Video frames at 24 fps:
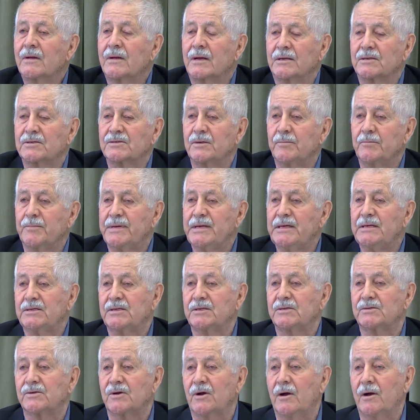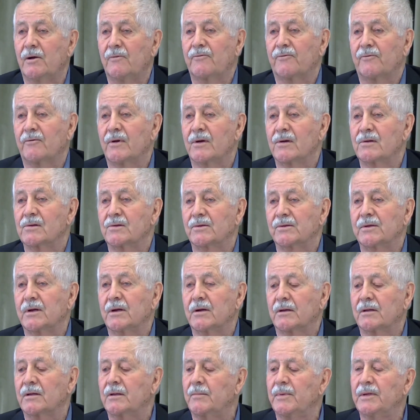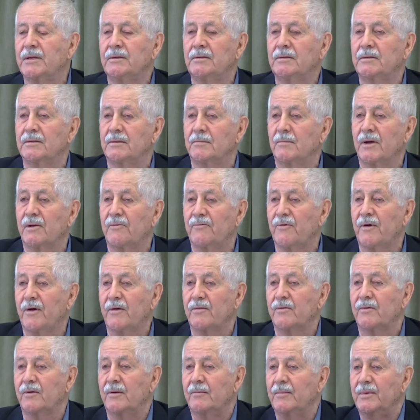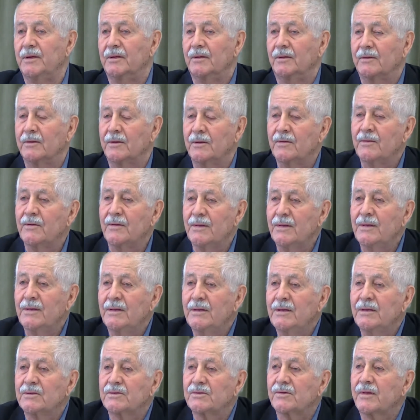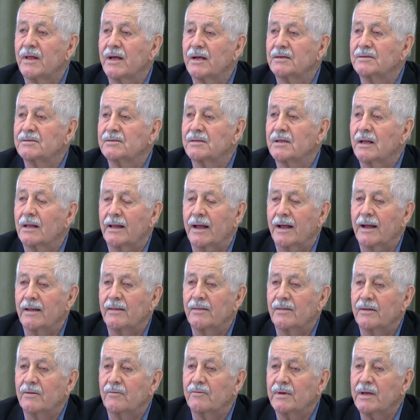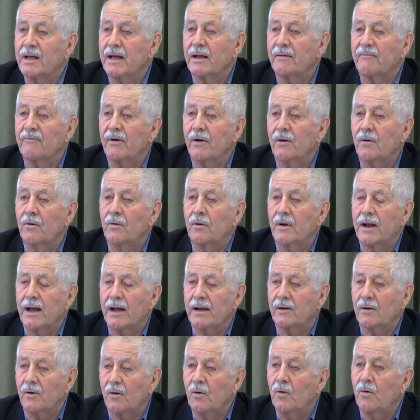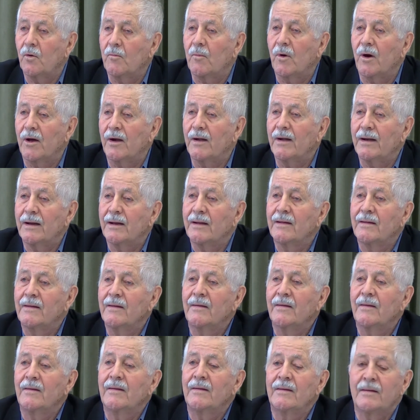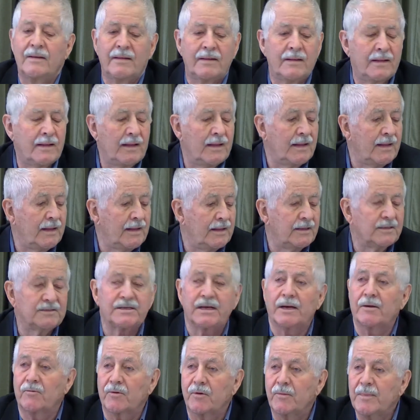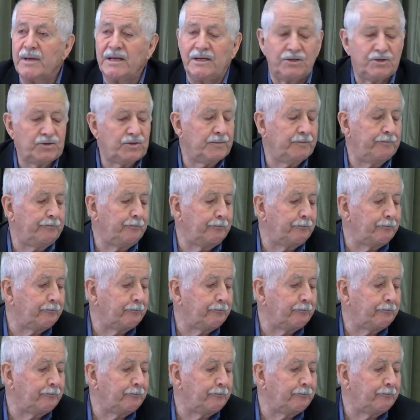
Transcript: Cut some pieces off for Uncle Doug to build and my father to build. So that's the land that we have our home, had our home on, Sayward Beach.